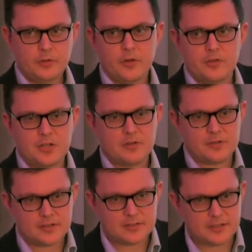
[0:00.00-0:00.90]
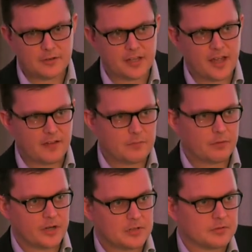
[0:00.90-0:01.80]
although they don't necessarily have
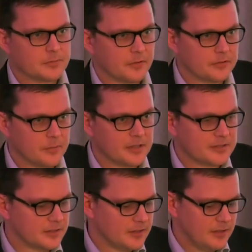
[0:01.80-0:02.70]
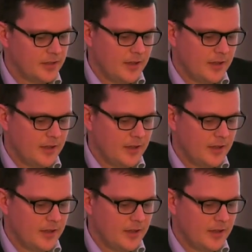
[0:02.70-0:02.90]
parental responsibility.